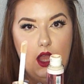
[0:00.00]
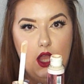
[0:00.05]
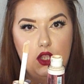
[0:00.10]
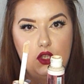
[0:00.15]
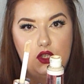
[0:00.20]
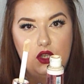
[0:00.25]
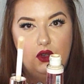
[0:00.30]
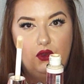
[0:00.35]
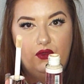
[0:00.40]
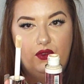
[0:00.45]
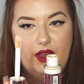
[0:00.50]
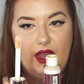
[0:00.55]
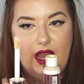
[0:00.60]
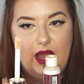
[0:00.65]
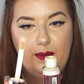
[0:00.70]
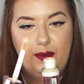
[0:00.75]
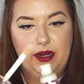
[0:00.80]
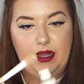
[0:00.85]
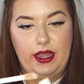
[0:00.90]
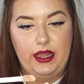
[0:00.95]
doe foot
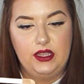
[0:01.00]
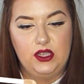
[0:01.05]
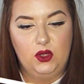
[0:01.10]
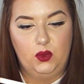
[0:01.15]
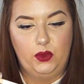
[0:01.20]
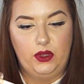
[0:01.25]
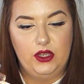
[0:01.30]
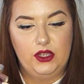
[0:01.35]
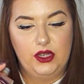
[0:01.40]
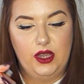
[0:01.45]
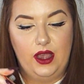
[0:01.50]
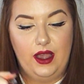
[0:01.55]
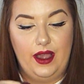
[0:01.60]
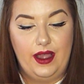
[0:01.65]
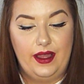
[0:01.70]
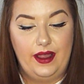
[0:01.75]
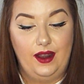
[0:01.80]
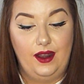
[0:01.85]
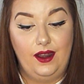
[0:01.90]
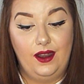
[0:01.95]
applicator, which
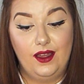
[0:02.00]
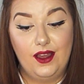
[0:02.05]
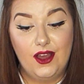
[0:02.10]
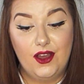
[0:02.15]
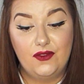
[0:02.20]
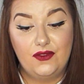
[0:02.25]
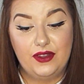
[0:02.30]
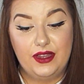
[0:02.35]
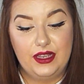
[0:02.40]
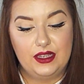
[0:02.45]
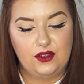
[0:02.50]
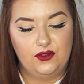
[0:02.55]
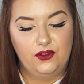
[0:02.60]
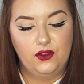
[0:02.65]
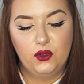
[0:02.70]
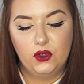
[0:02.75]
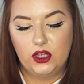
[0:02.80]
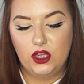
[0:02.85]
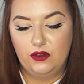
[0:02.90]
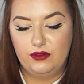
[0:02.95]
I love. It's a
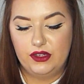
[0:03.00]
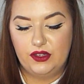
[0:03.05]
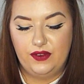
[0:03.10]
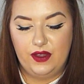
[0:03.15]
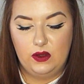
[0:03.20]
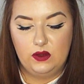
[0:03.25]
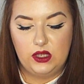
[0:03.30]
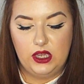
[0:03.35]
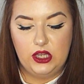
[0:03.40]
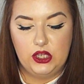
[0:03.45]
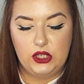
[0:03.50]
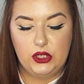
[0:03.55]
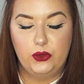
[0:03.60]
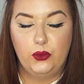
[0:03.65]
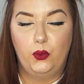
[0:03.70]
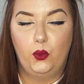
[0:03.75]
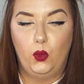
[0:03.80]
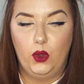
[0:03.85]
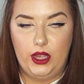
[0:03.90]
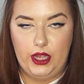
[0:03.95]
full coverage foundation,
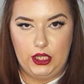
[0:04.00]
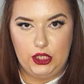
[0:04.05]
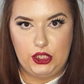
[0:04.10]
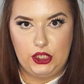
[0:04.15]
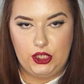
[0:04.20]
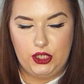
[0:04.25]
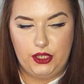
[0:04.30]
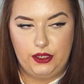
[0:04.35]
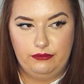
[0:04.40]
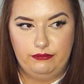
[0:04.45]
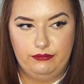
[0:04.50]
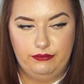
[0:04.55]
which